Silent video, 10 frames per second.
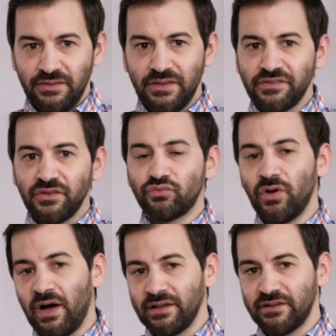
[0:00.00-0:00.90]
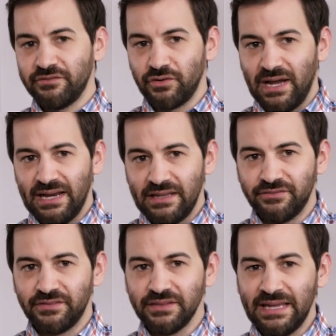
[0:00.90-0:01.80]
This is a rhotic variety
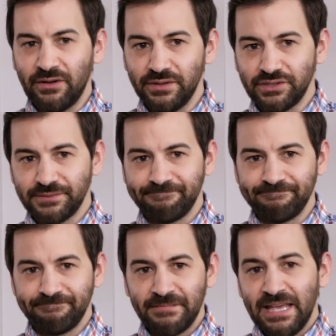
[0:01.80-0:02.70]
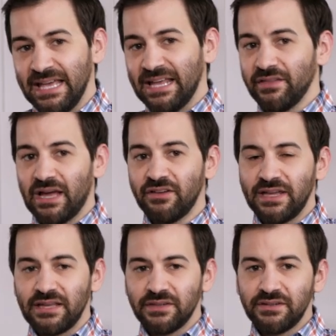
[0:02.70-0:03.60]
of the language. In a lot of
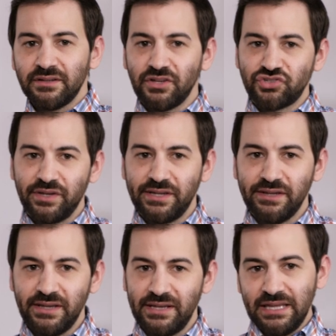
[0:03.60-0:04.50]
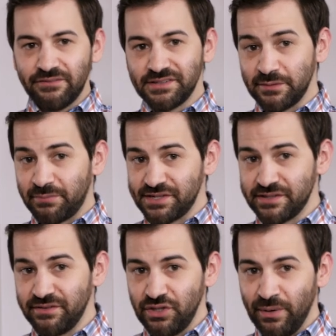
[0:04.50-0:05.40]
England, Australia, and even some parts
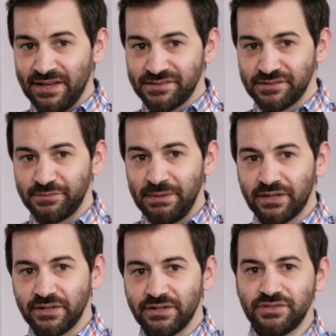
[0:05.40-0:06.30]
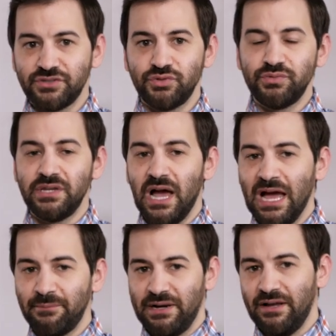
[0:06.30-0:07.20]
of the US, speakers do
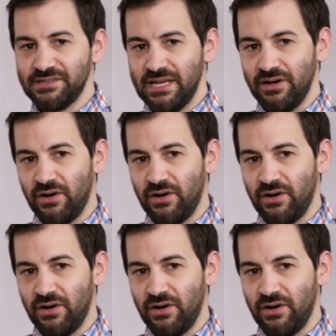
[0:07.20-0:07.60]
not pronounce that